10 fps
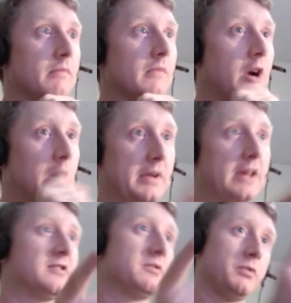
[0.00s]

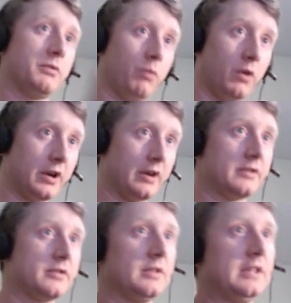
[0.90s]
harmonizes with water.
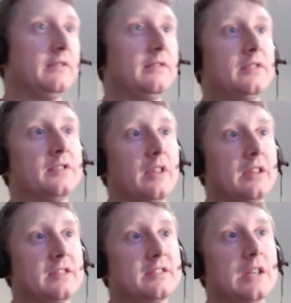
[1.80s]
So
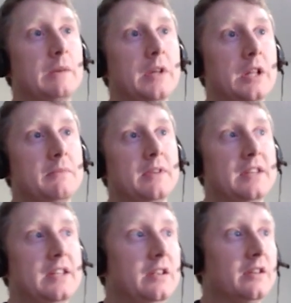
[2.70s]
like the sub element
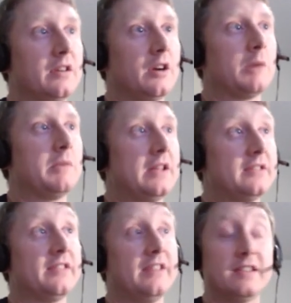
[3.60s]
here
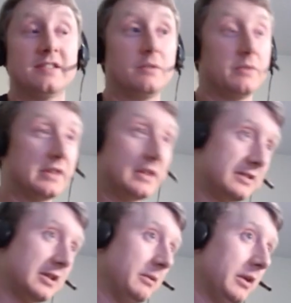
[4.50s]
harmonizes nicely with this
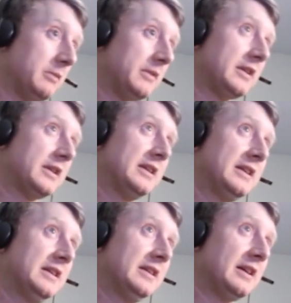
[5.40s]
sub element.
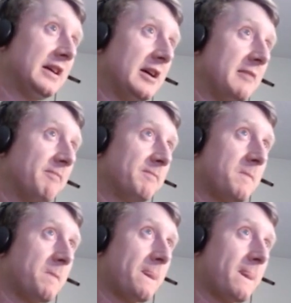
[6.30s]
And
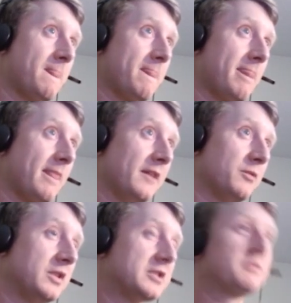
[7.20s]

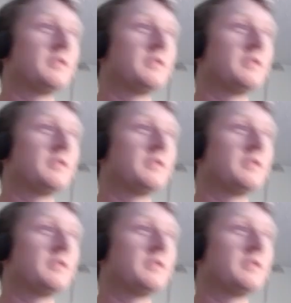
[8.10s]
once we've